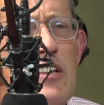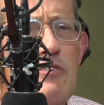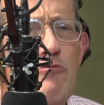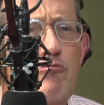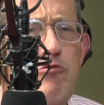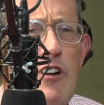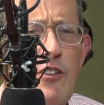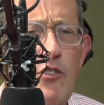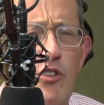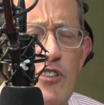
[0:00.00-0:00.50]

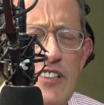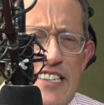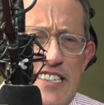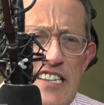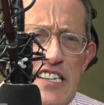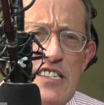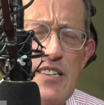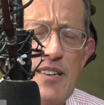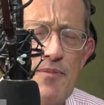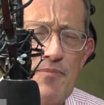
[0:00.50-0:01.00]
Look,
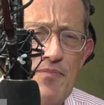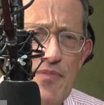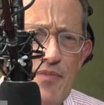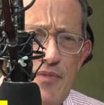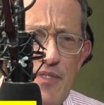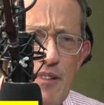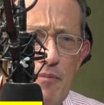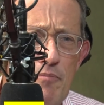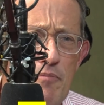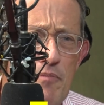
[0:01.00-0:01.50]

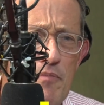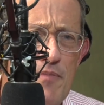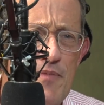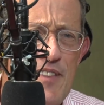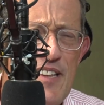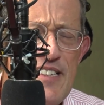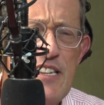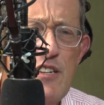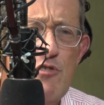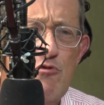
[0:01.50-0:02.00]

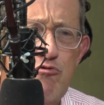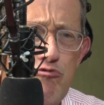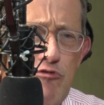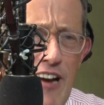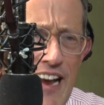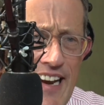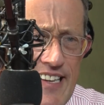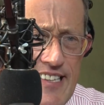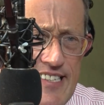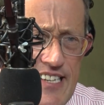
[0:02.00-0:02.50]
this is
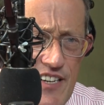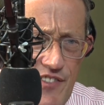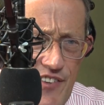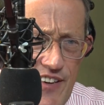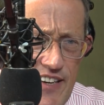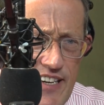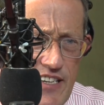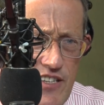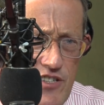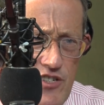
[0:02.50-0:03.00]

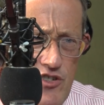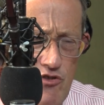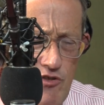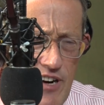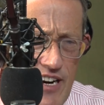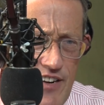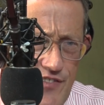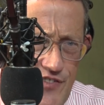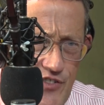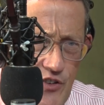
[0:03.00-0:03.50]
relatively
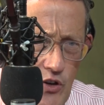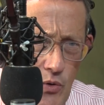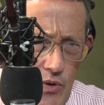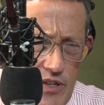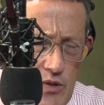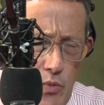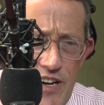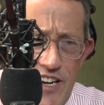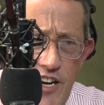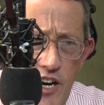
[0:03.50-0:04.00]

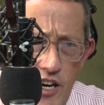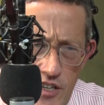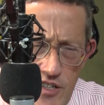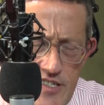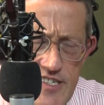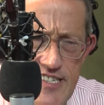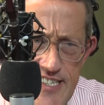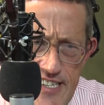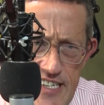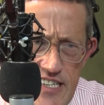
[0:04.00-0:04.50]
straightforward. We
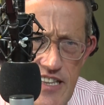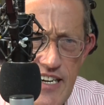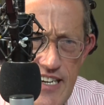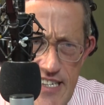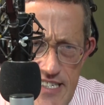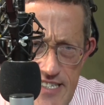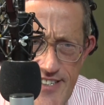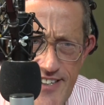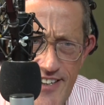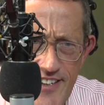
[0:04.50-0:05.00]
can't see the
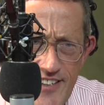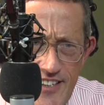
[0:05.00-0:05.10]
listener.